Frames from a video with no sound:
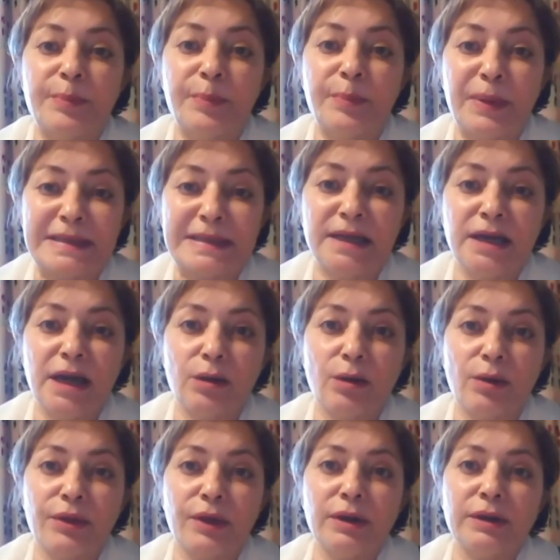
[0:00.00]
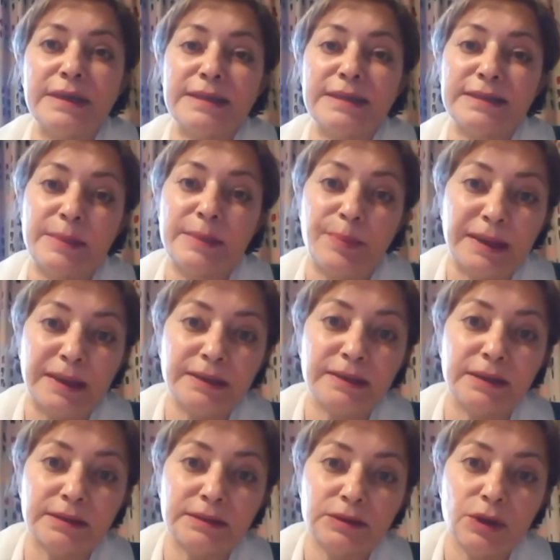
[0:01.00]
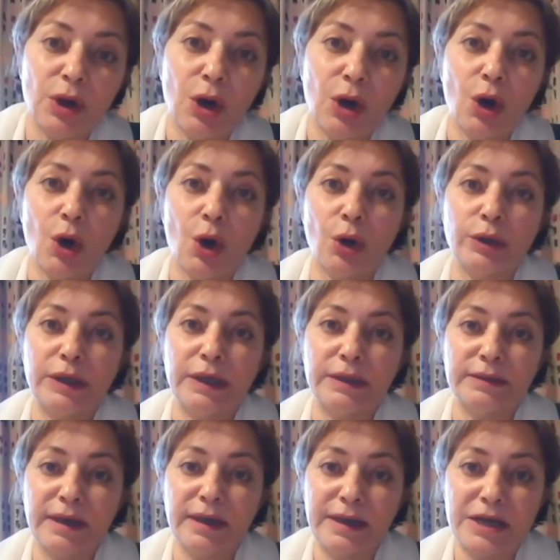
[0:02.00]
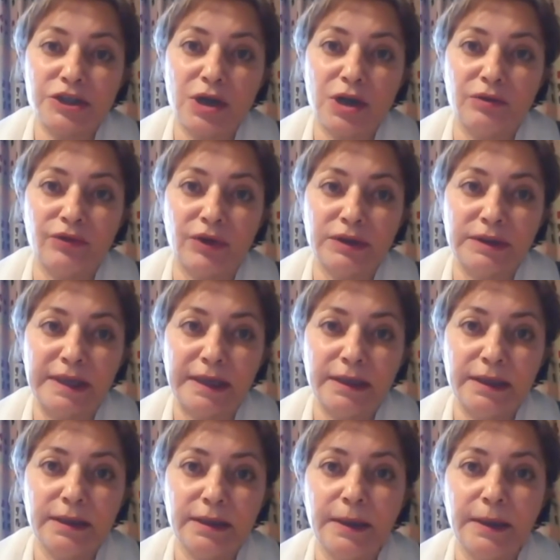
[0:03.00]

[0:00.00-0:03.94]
Palestinian Authority is dependent on international funding,